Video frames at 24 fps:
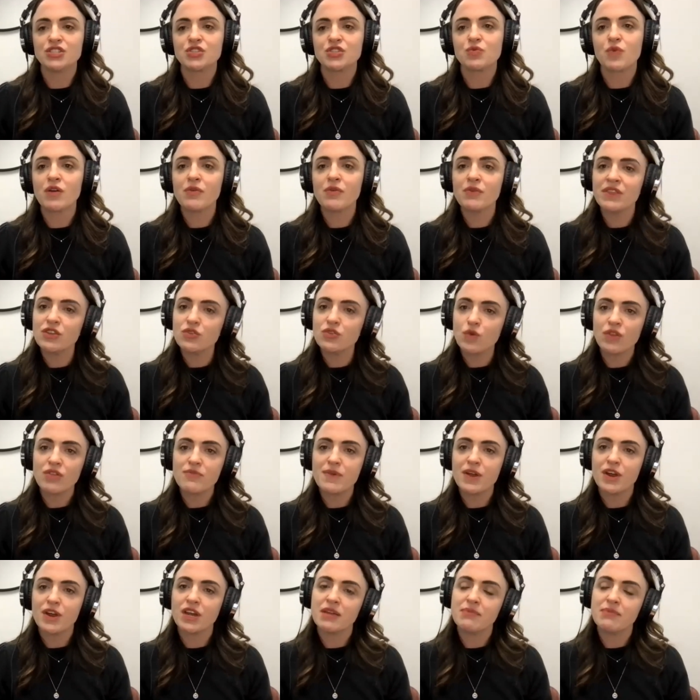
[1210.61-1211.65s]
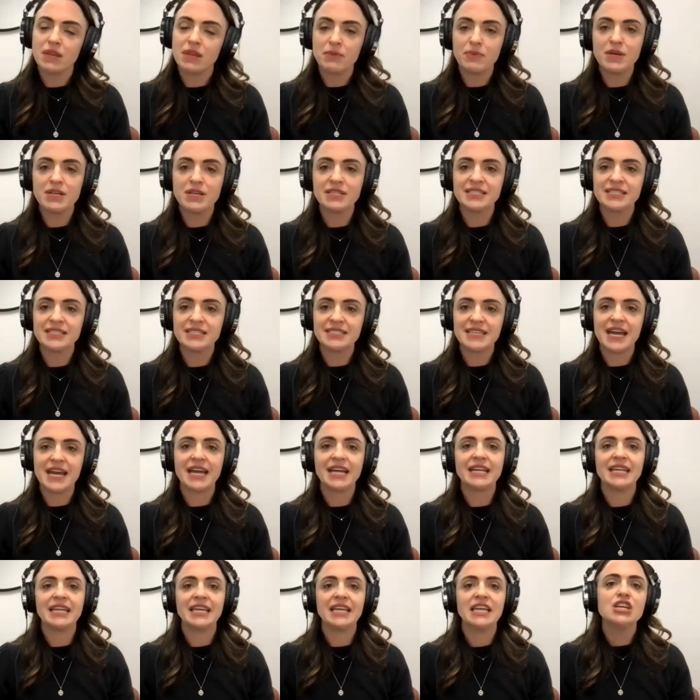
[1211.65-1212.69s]
to work with a North American Menopause
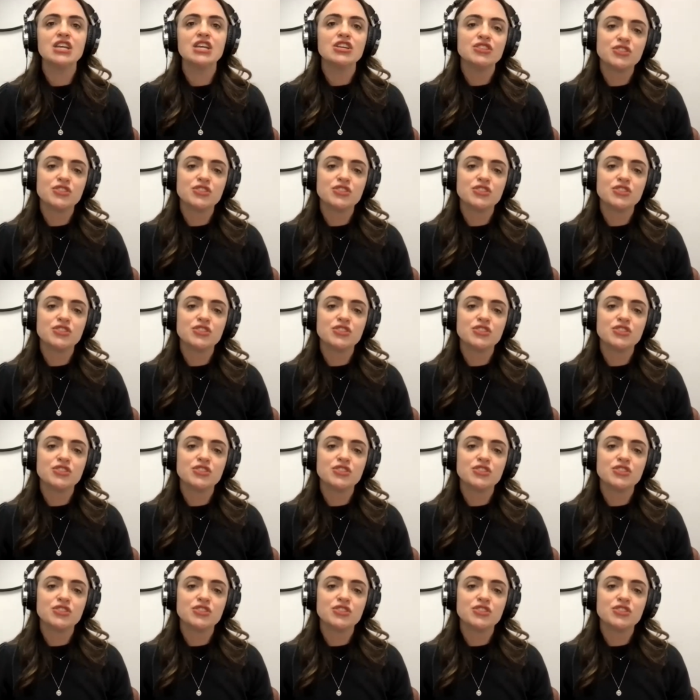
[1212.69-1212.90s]
Society